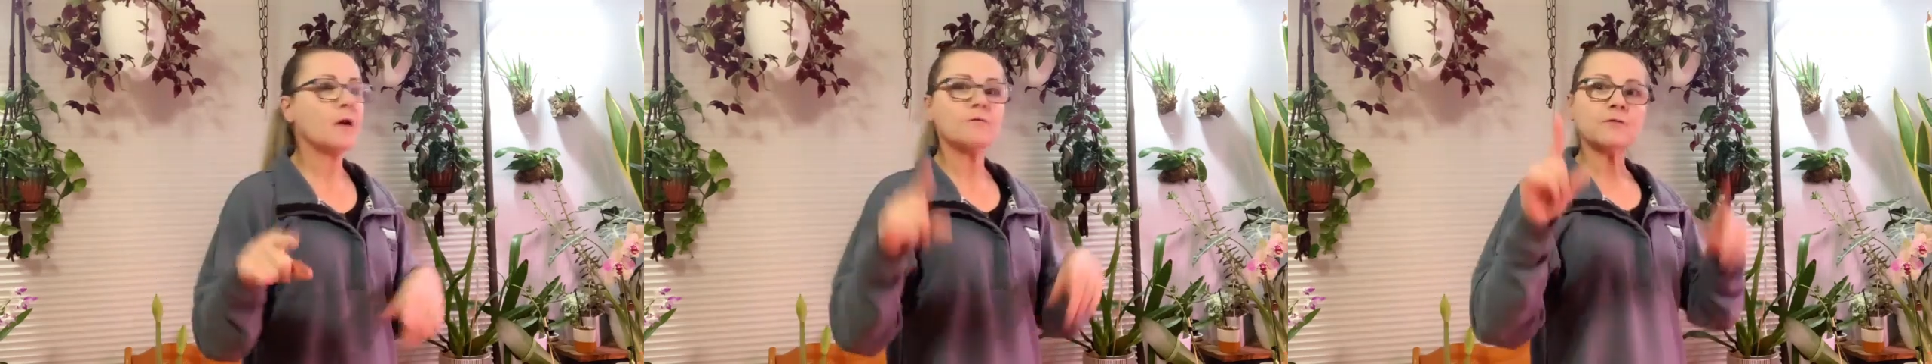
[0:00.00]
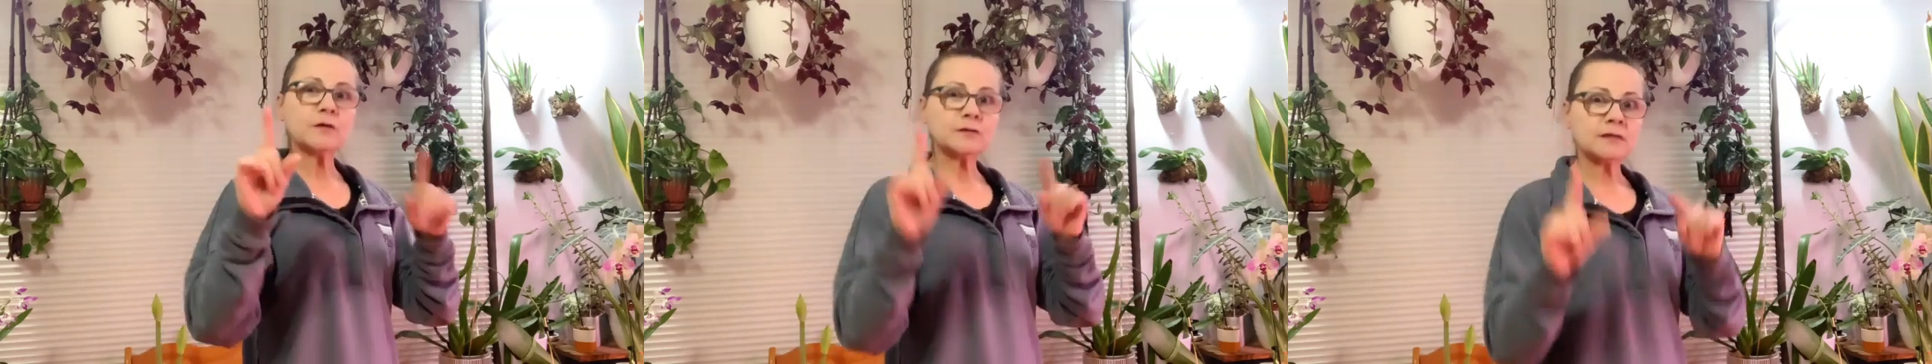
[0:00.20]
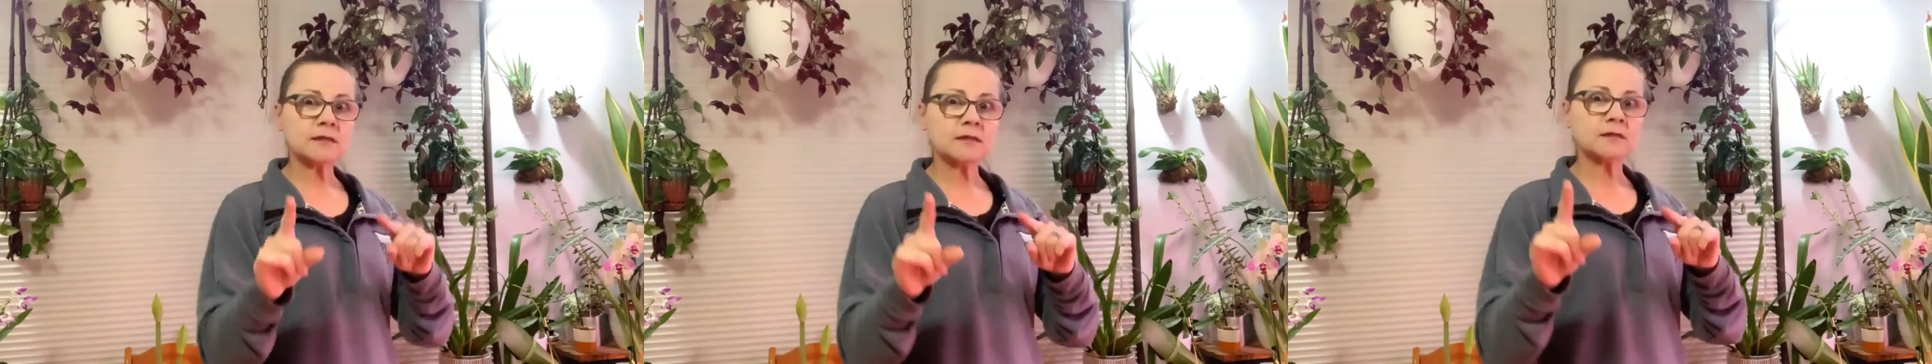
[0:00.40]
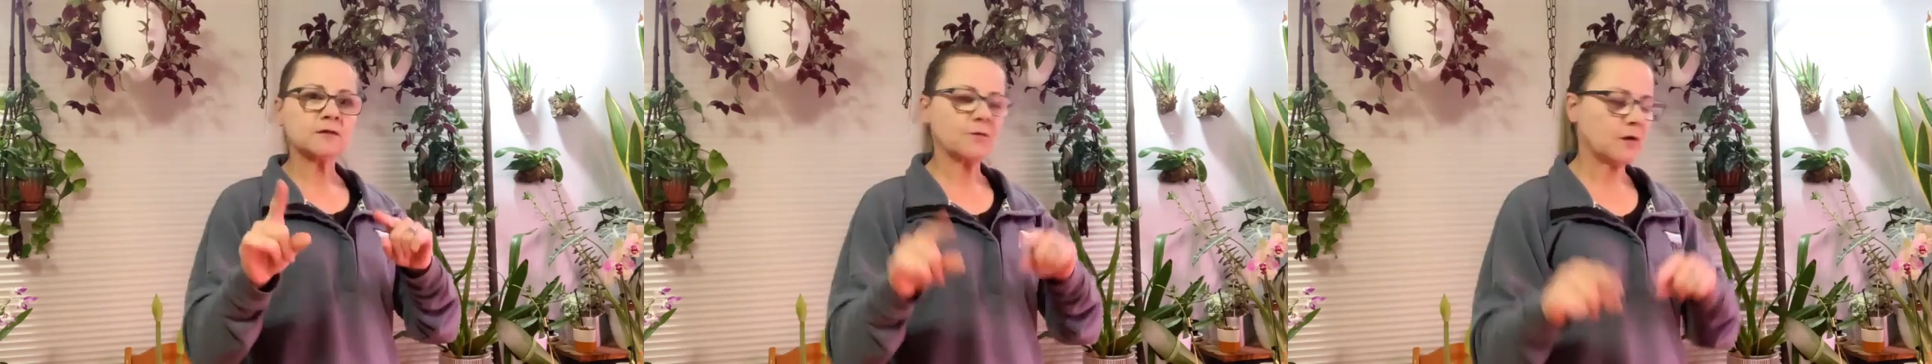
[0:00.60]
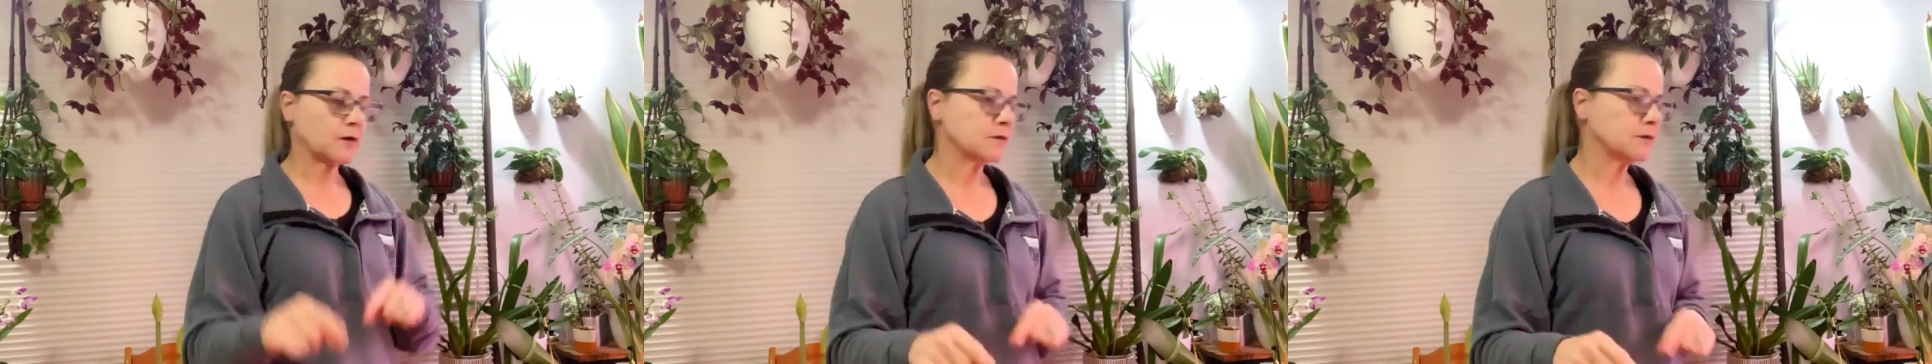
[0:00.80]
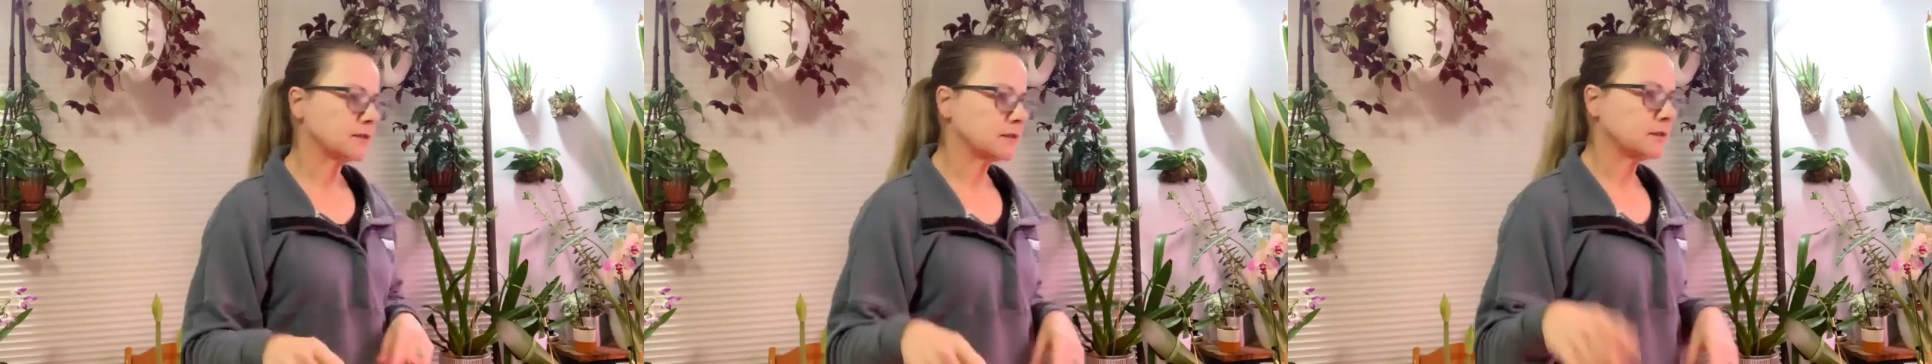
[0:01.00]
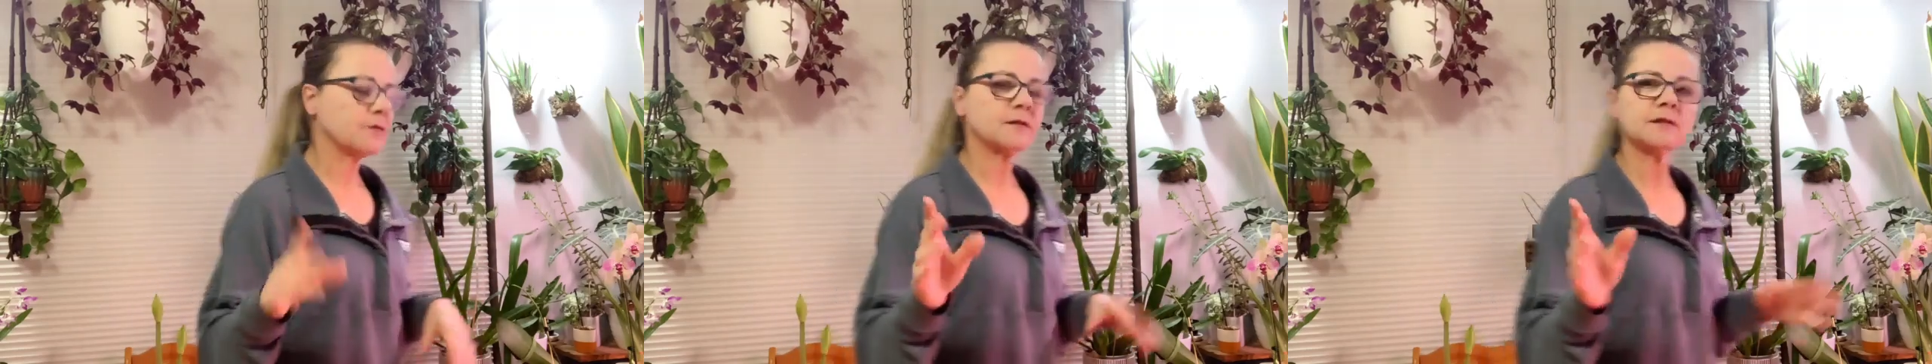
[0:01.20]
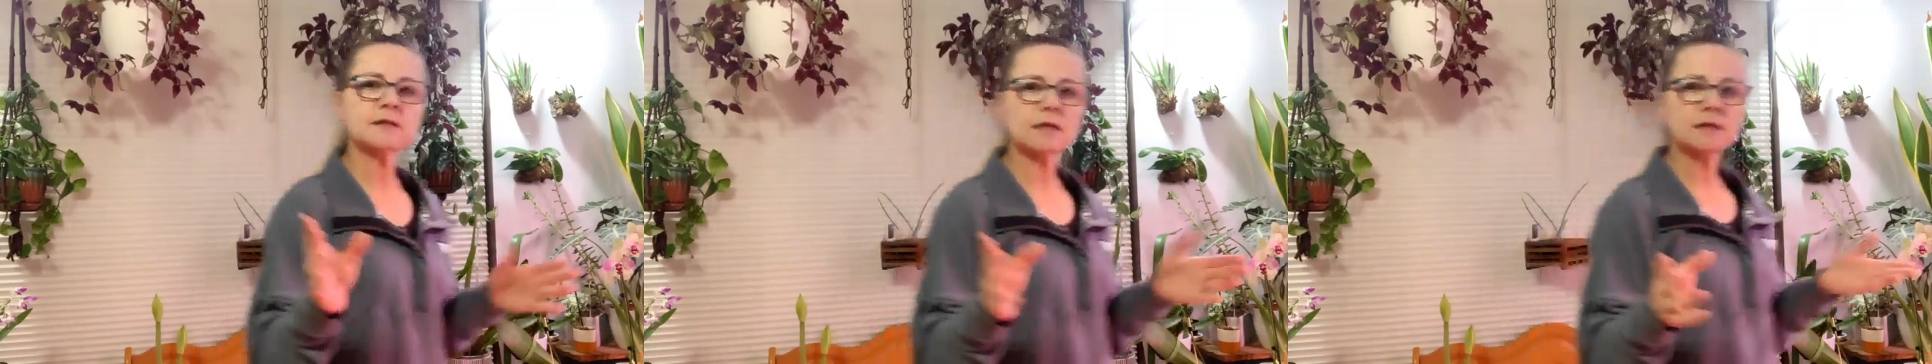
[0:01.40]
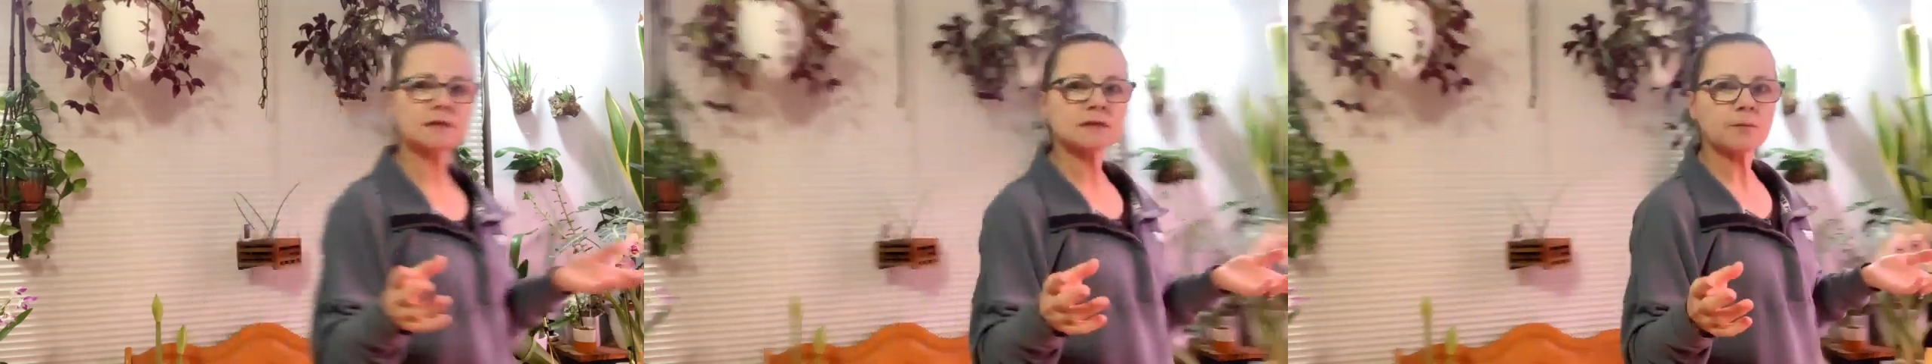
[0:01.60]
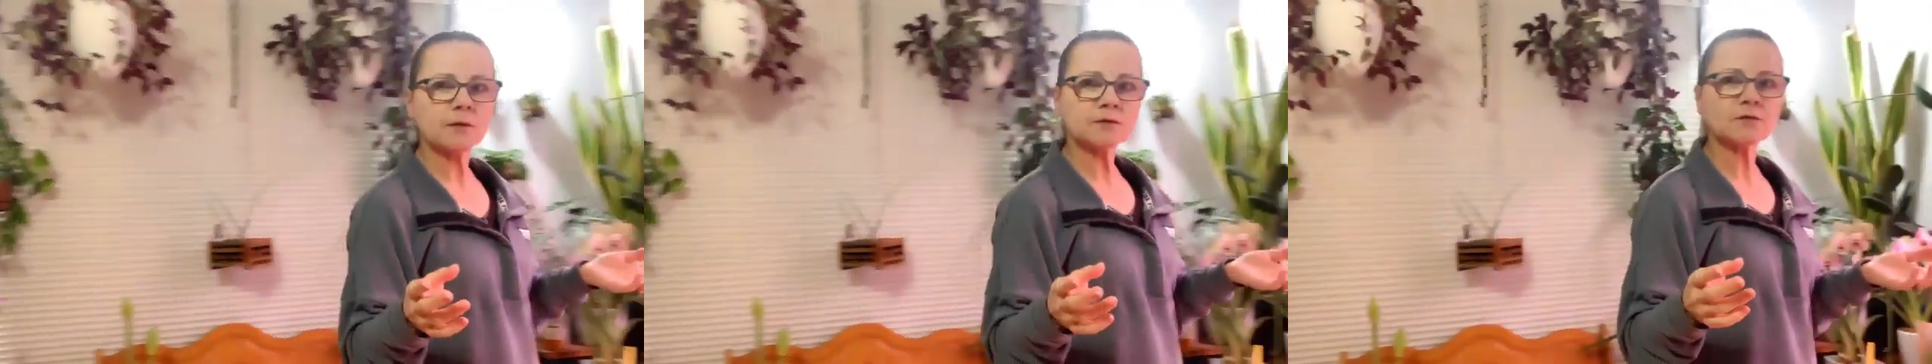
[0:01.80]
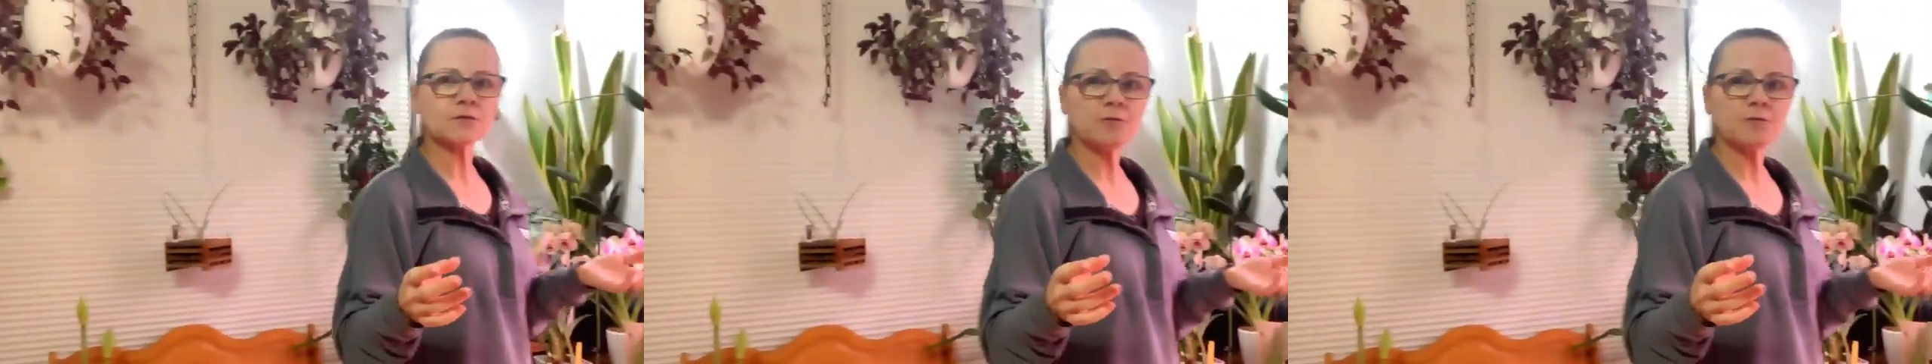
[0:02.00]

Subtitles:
First things first, so this thing's supposed